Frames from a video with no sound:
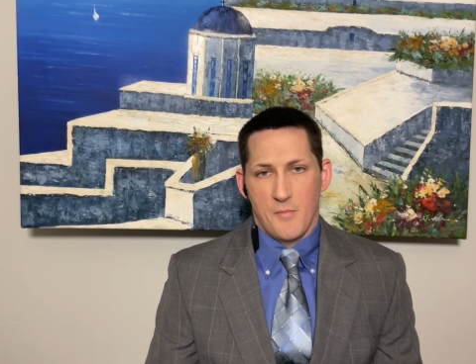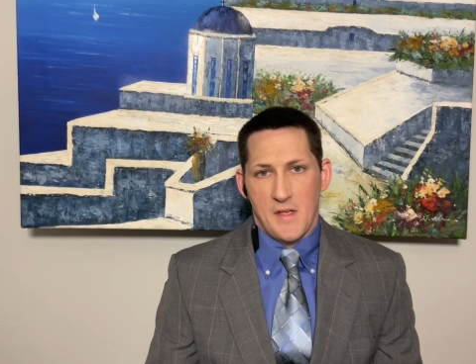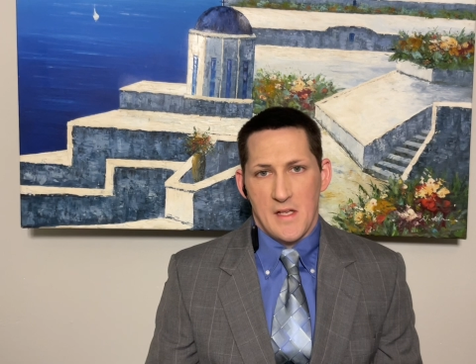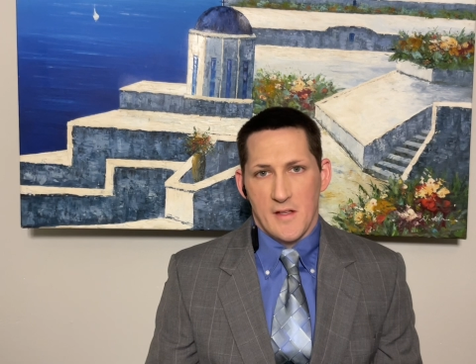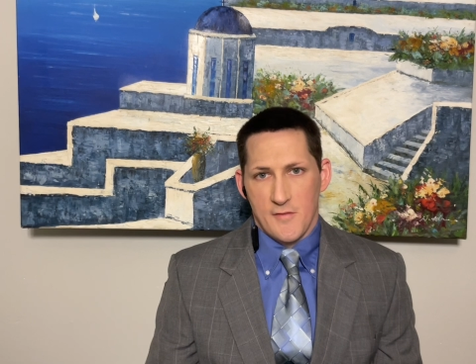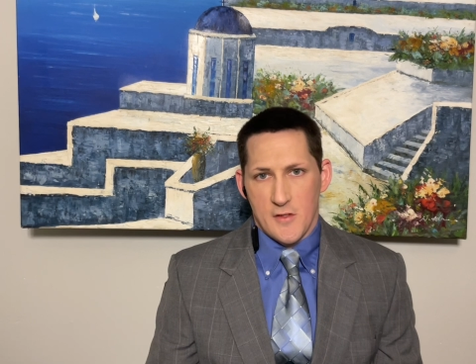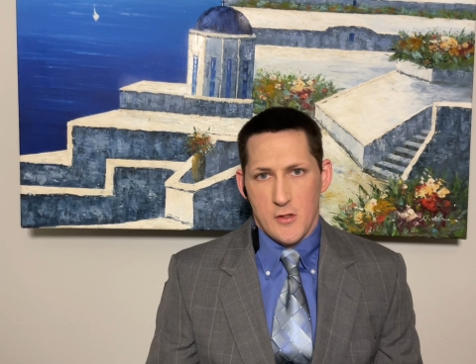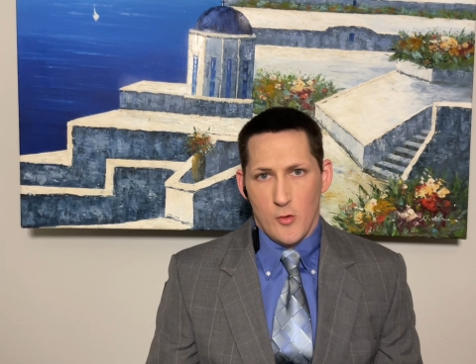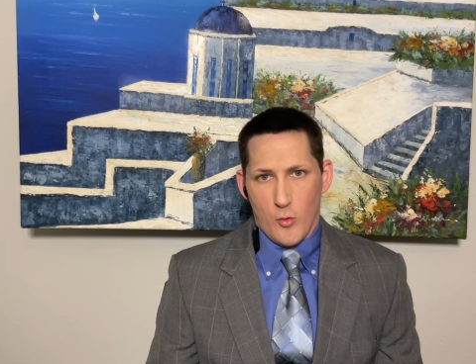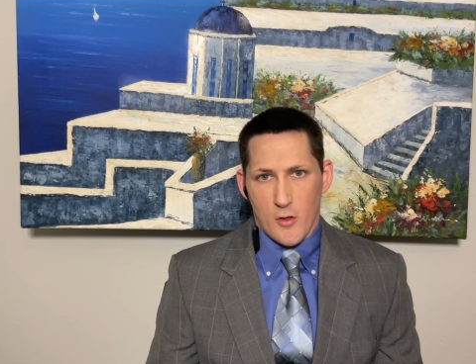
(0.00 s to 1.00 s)
He lived in
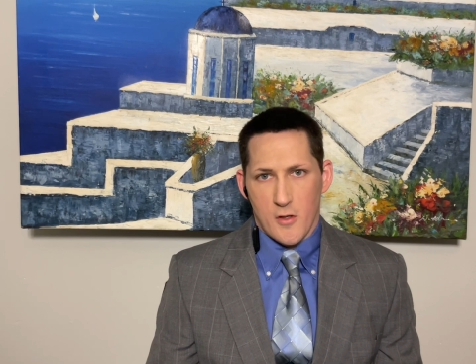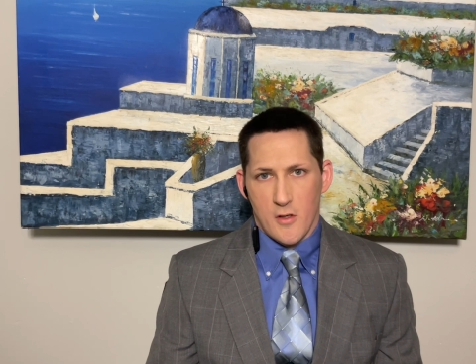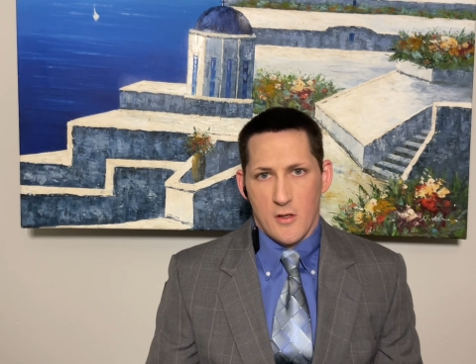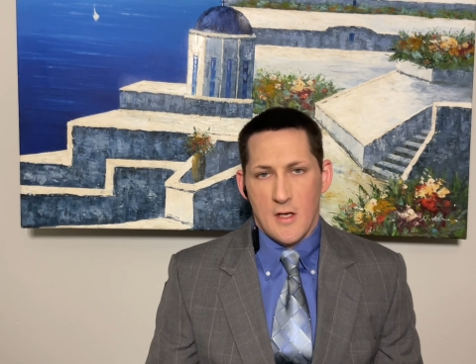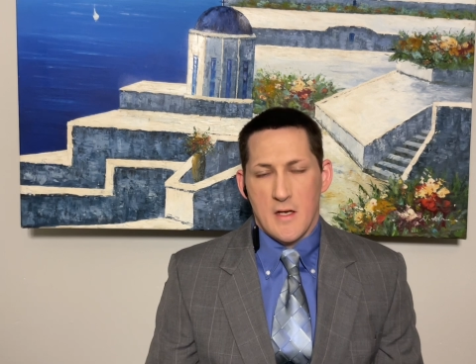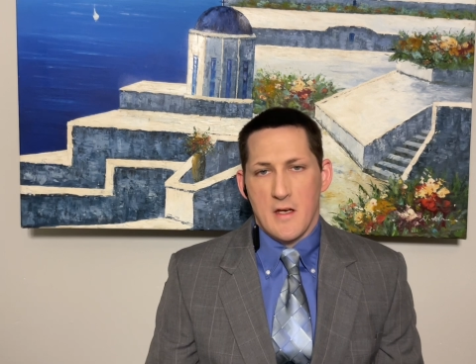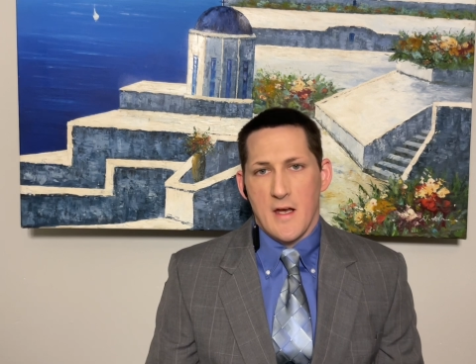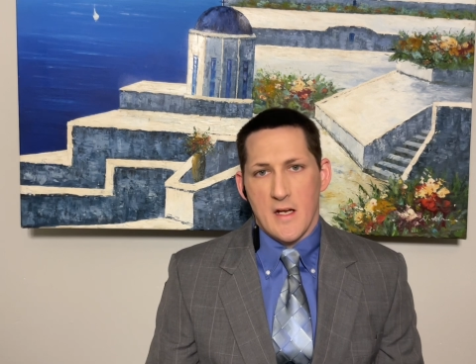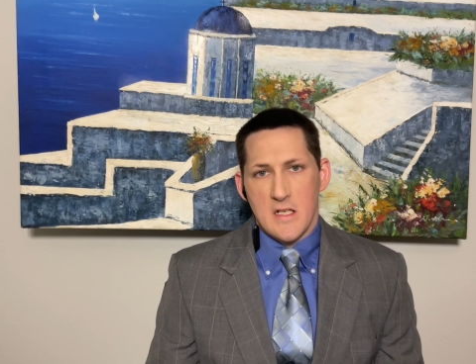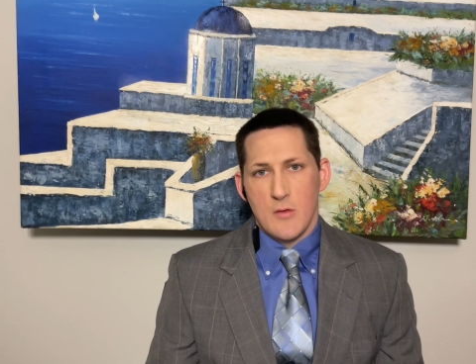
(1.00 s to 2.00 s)
New York,
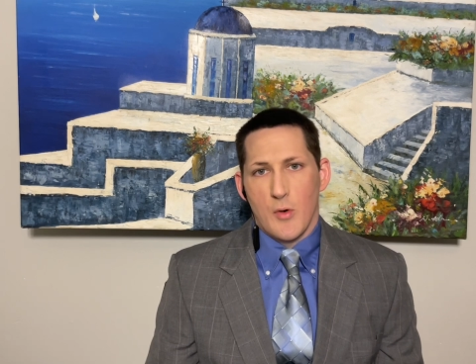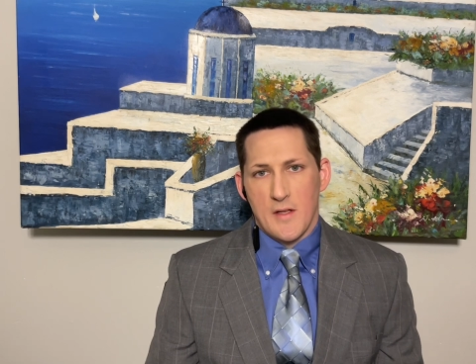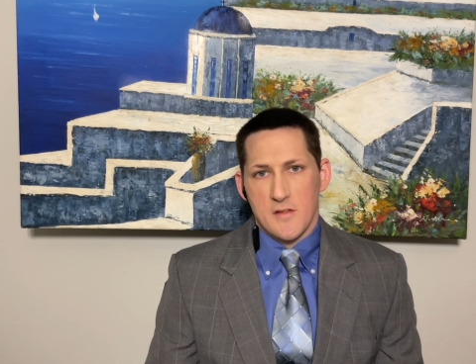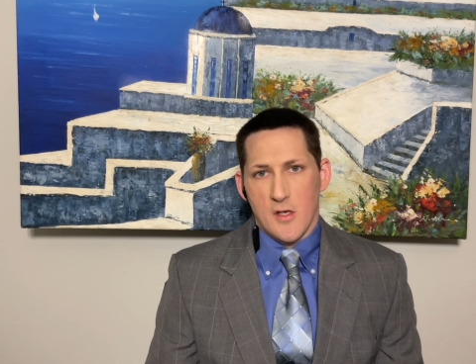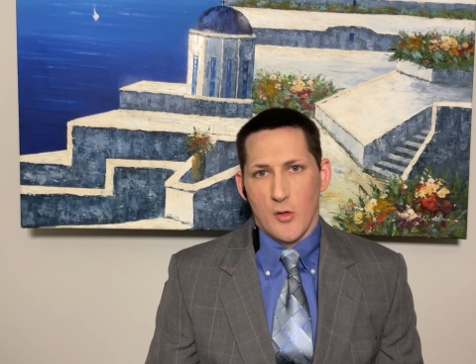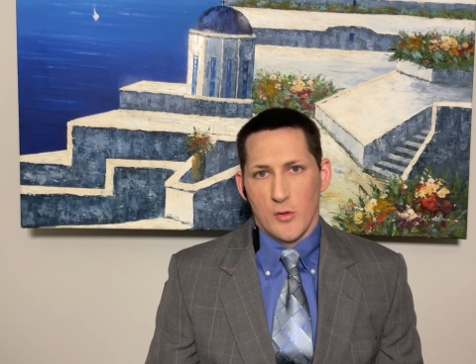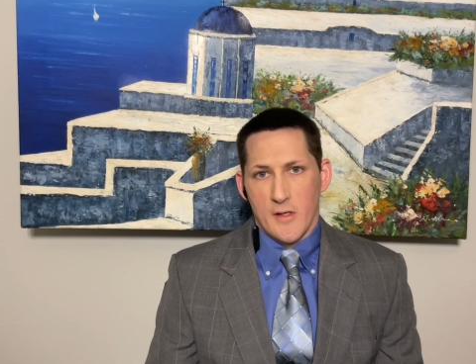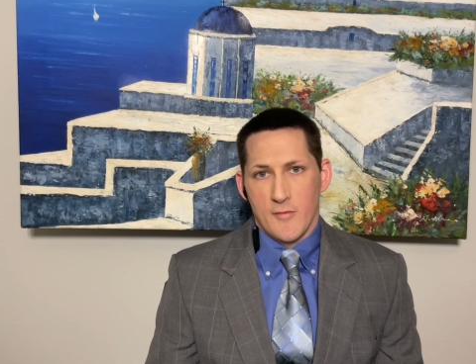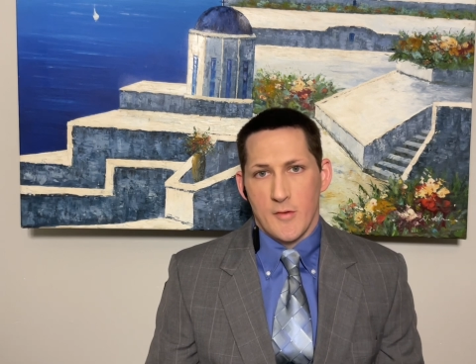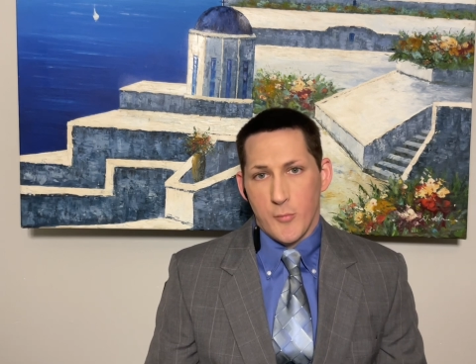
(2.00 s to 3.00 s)
and he went to go
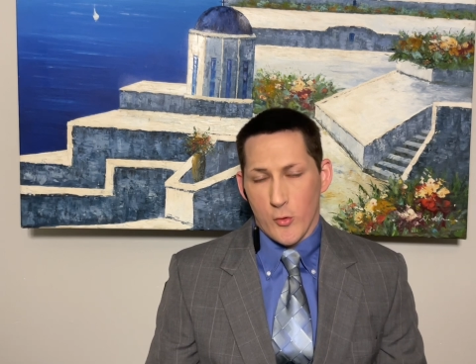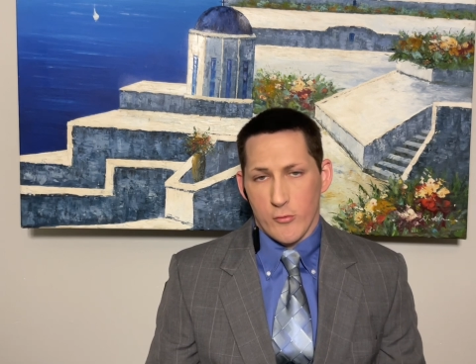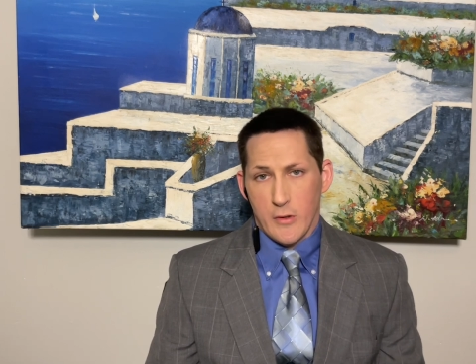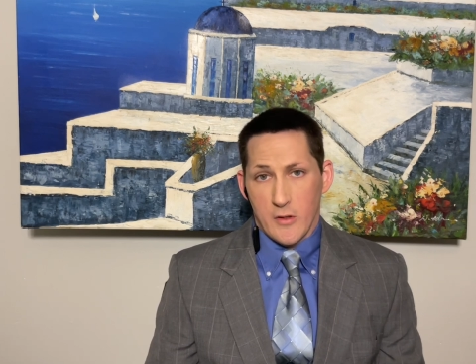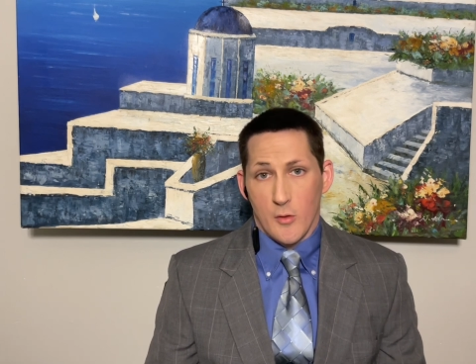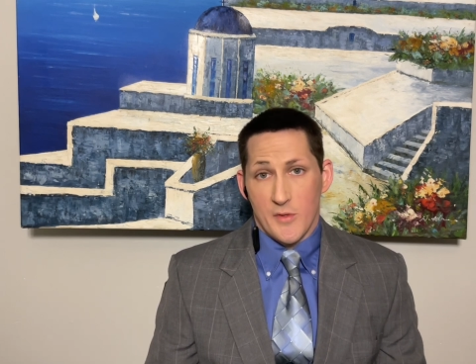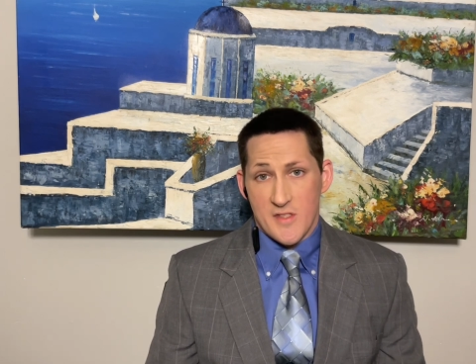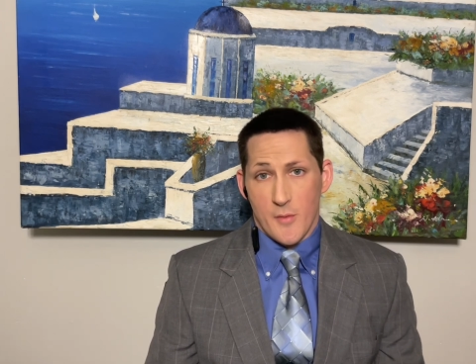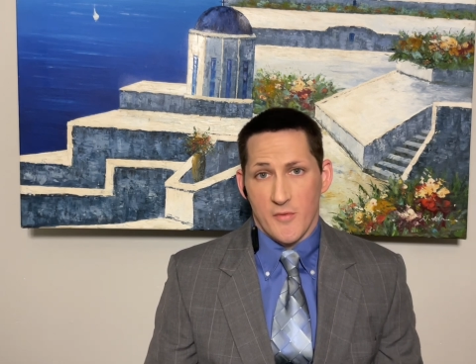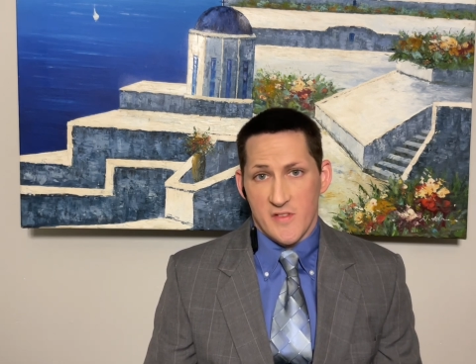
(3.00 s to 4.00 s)
live in Puerto Rico with
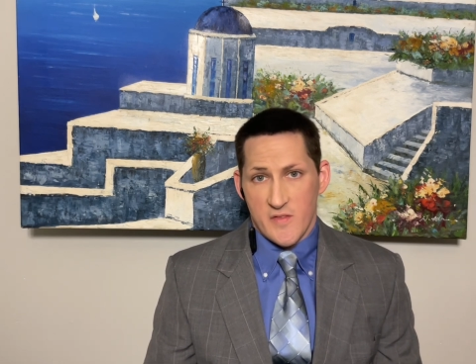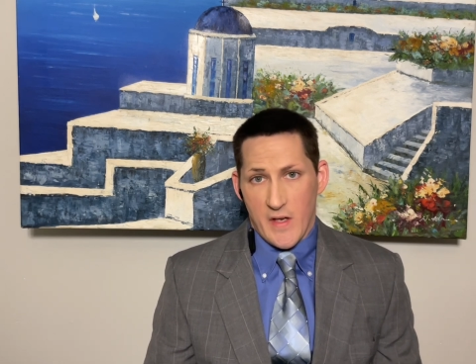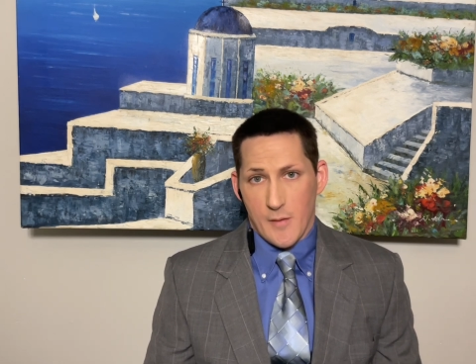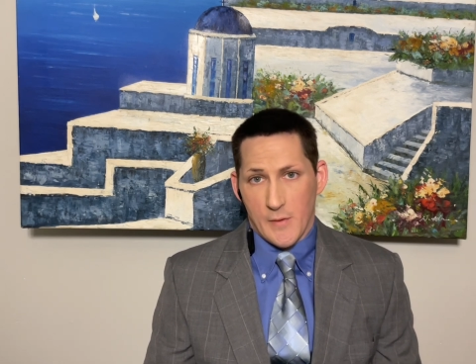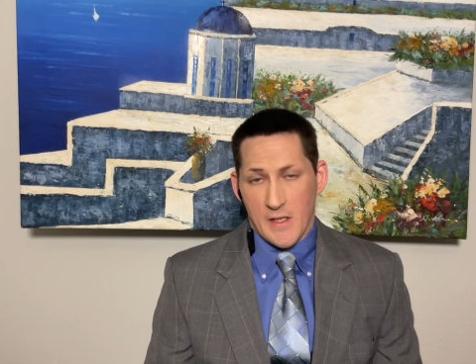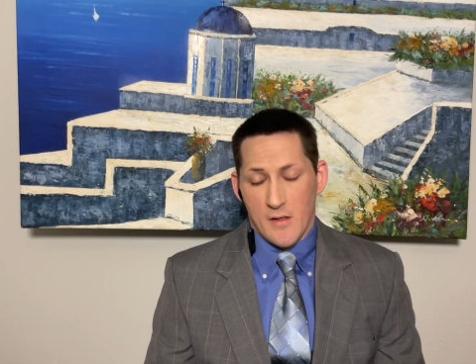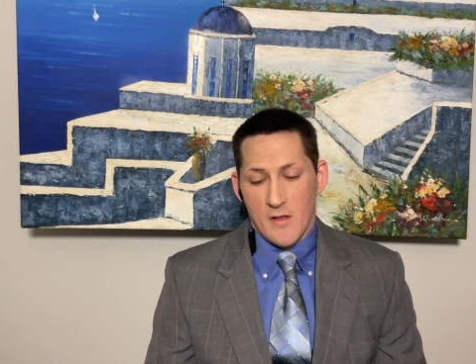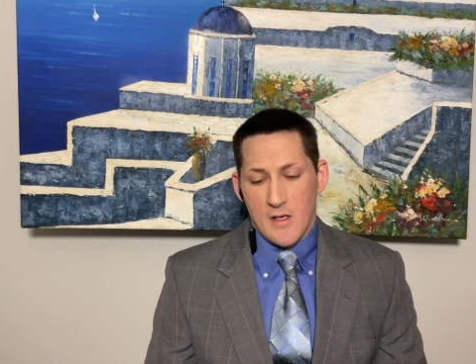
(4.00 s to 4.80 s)
some of his family.